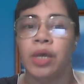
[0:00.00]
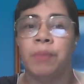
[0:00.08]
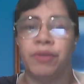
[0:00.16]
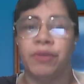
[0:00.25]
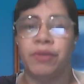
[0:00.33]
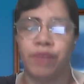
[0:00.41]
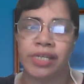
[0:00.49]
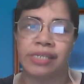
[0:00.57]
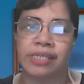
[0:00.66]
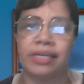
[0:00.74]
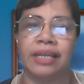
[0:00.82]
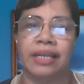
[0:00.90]
But first,
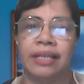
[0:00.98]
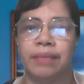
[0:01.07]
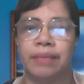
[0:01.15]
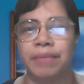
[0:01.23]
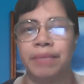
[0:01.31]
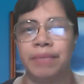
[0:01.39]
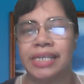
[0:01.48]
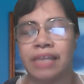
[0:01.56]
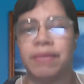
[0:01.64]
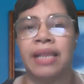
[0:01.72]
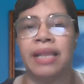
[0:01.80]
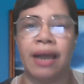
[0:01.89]
please
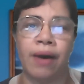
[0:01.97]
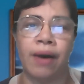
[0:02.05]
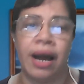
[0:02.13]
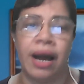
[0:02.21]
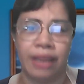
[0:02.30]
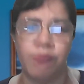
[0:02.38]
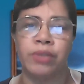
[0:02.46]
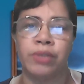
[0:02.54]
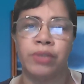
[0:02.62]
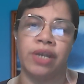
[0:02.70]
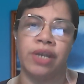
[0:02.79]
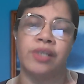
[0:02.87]
let me allow me
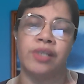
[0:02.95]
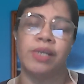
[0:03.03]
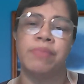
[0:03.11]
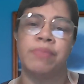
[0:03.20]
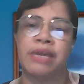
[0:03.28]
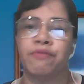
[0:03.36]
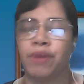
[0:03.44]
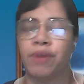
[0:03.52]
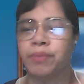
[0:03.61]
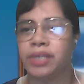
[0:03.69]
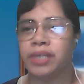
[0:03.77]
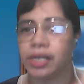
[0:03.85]
to share something
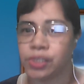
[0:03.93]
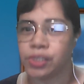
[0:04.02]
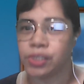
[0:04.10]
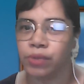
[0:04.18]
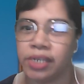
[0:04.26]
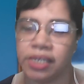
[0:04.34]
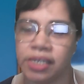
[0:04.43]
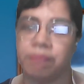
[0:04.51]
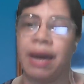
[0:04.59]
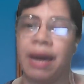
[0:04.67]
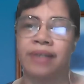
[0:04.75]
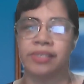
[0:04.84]
from the not so distant
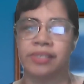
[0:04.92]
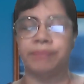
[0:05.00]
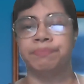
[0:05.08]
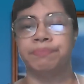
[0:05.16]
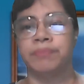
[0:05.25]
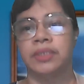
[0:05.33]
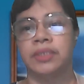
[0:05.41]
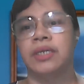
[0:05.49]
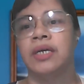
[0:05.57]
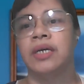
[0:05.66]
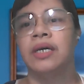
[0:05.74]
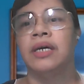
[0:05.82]
past.
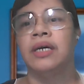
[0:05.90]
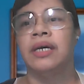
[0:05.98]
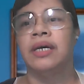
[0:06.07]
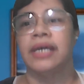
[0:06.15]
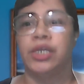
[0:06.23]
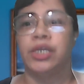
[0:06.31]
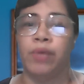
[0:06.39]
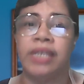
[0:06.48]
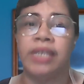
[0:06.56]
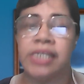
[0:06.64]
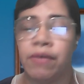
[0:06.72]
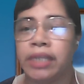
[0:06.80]
In
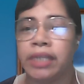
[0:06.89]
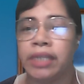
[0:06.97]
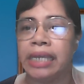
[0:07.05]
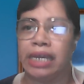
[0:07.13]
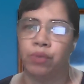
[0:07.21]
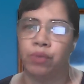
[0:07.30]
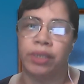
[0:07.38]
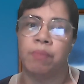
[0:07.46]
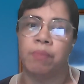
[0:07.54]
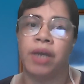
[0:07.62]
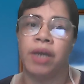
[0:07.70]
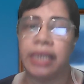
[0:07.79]
2017, when the
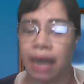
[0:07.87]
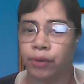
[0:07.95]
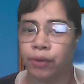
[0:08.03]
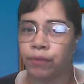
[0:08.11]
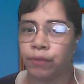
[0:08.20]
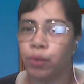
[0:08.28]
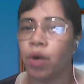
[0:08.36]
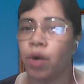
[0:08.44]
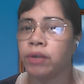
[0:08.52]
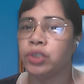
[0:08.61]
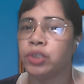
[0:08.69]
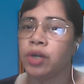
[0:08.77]
body count of the
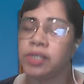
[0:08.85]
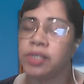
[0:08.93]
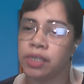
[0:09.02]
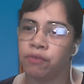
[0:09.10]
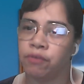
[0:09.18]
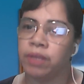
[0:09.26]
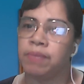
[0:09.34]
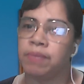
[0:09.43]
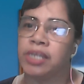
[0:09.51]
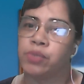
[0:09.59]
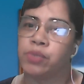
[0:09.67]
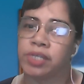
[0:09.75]
war on drugs in the
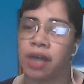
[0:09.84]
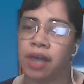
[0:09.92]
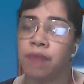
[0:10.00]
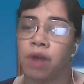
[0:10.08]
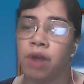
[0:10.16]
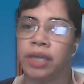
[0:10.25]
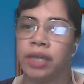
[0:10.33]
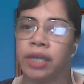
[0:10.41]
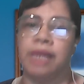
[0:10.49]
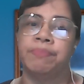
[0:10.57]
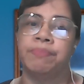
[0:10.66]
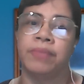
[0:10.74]
Philippines was
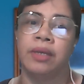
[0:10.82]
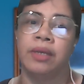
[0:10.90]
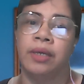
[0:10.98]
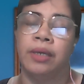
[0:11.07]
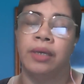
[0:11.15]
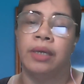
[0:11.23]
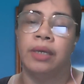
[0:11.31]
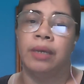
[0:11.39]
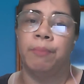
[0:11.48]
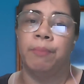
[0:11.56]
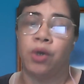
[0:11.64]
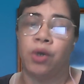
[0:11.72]
skyrocketing,
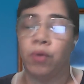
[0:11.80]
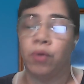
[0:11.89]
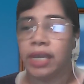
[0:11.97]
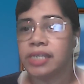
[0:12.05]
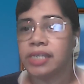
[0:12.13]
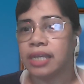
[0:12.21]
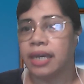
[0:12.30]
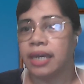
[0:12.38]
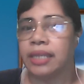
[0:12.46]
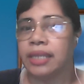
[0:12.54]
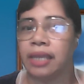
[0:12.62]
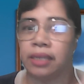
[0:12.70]
my colleagues and I
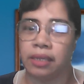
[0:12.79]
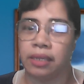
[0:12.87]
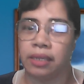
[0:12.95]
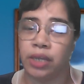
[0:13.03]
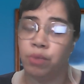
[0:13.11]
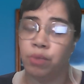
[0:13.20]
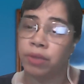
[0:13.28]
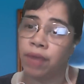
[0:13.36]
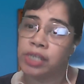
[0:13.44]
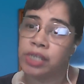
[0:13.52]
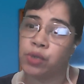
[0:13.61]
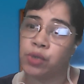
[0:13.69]
attended a human
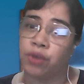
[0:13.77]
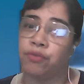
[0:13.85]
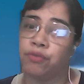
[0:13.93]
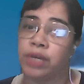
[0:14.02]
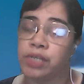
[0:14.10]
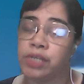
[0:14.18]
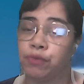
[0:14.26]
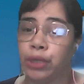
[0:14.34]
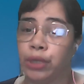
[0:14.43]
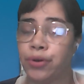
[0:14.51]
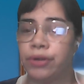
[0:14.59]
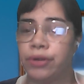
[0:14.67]
rights conference for
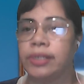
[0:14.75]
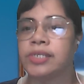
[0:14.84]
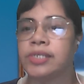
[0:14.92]
lawyers.